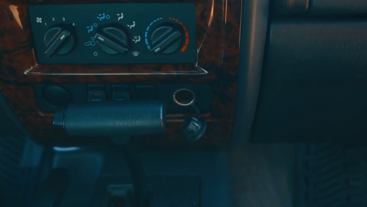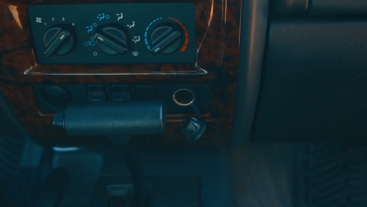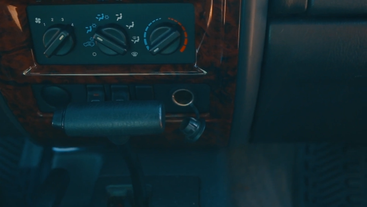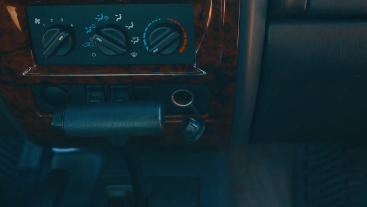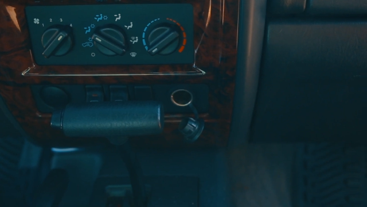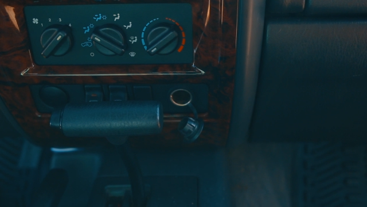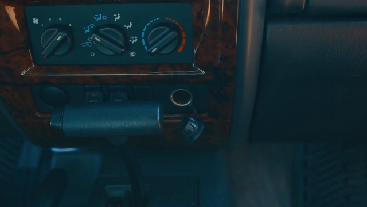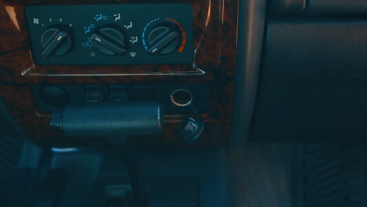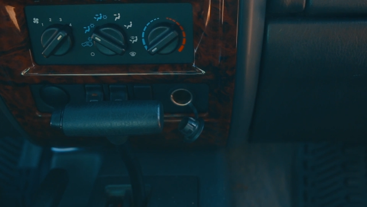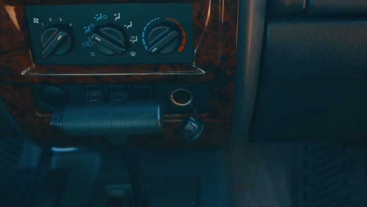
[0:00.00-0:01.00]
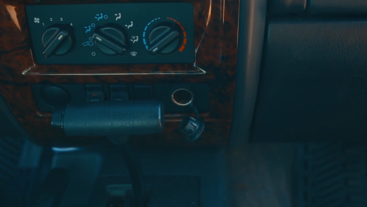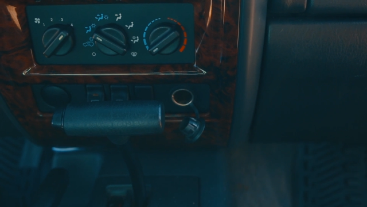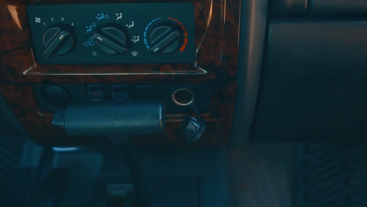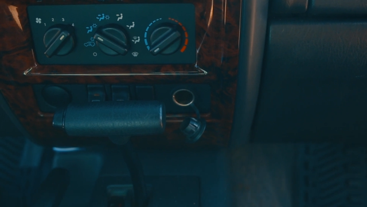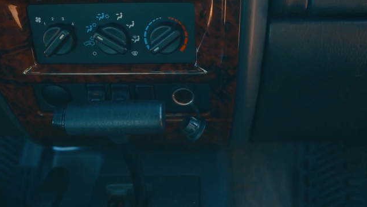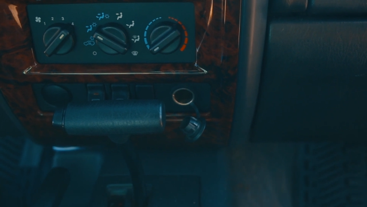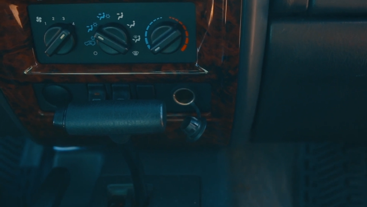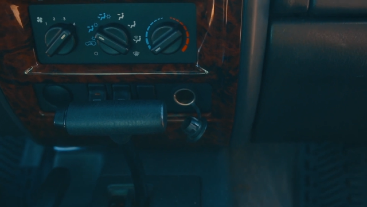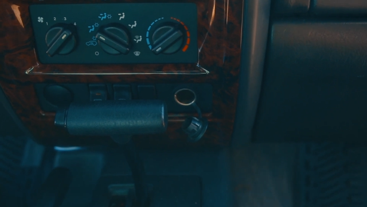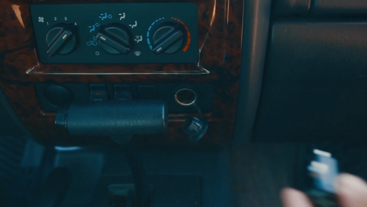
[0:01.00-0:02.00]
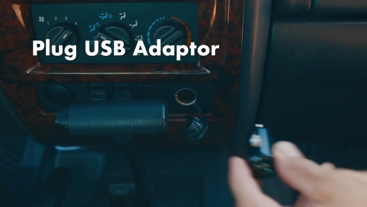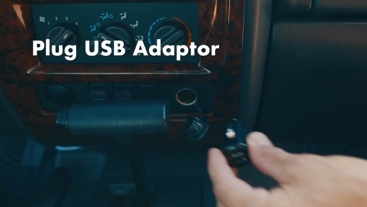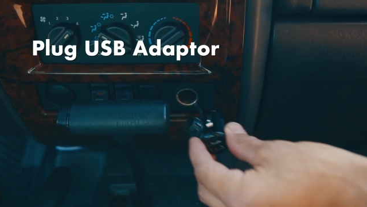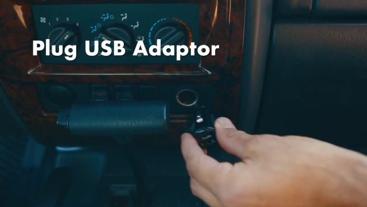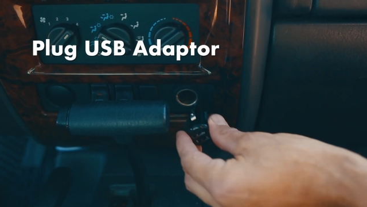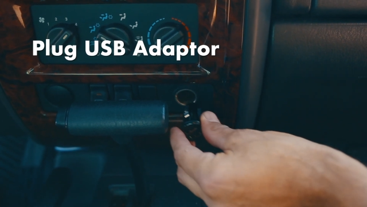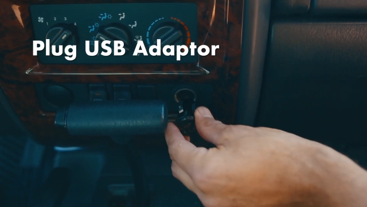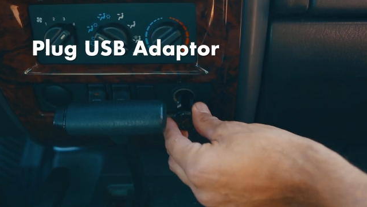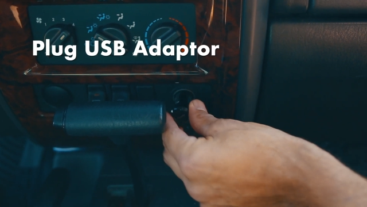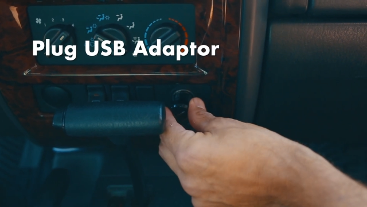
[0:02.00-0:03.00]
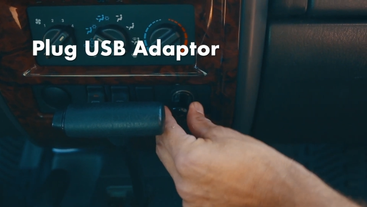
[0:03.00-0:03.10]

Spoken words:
No face is visible, so there are no lips to read.